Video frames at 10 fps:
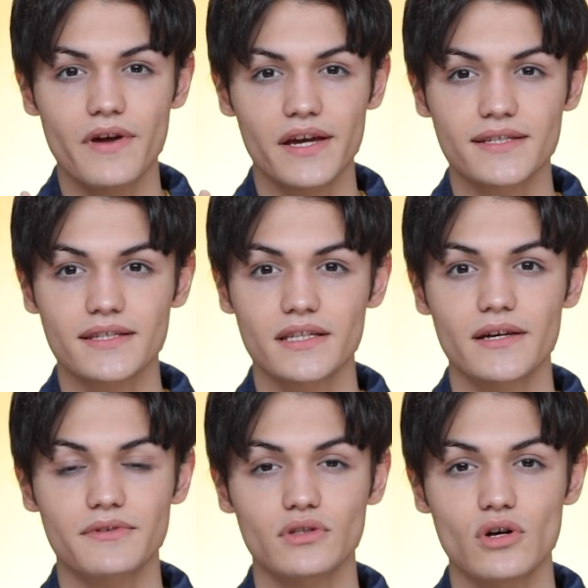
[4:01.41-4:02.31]

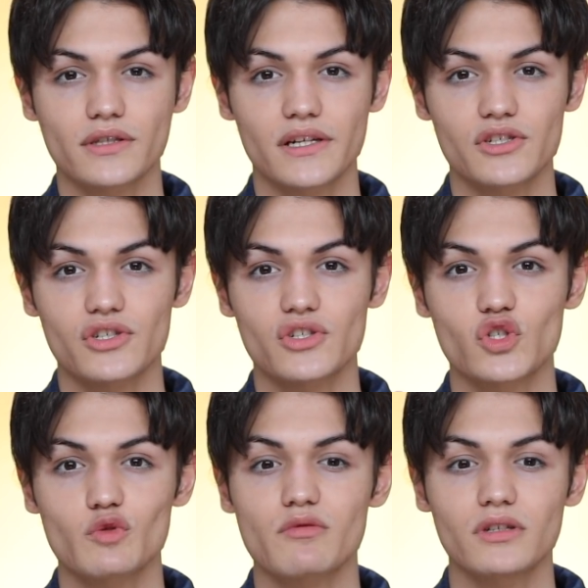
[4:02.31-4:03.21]
facelift look that is just
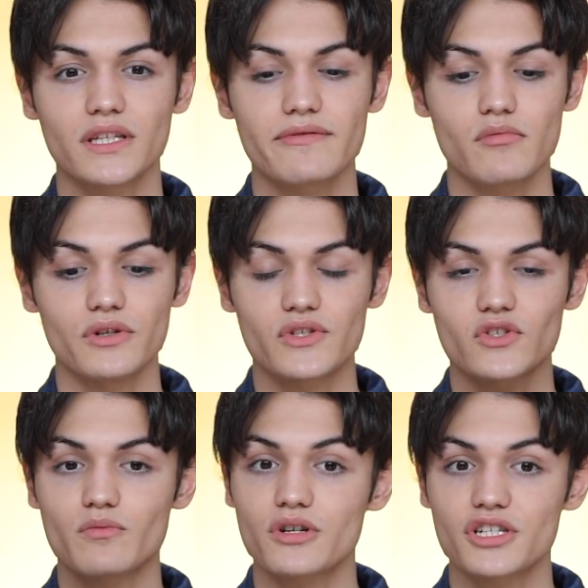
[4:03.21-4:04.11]
super believable and
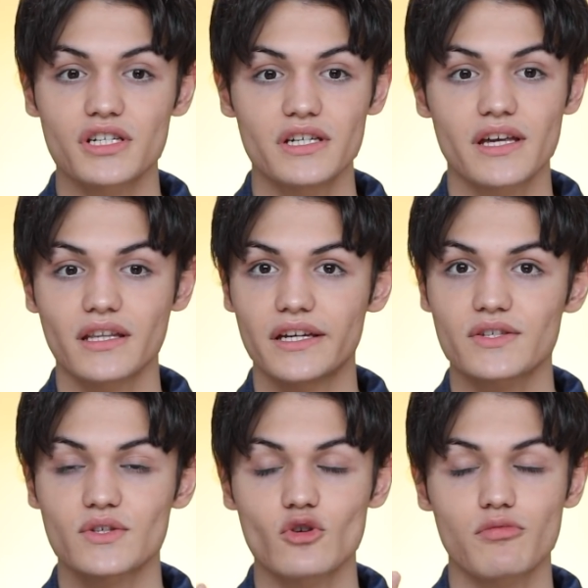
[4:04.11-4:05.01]
super chic and
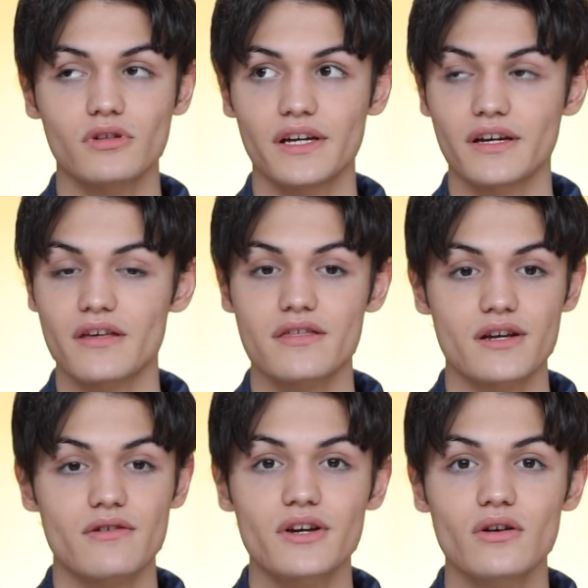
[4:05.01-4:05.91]
like super like
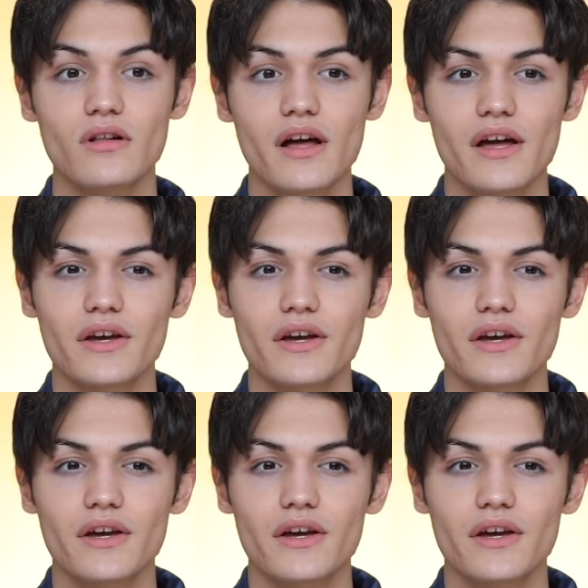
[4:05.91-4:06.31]
ethereal,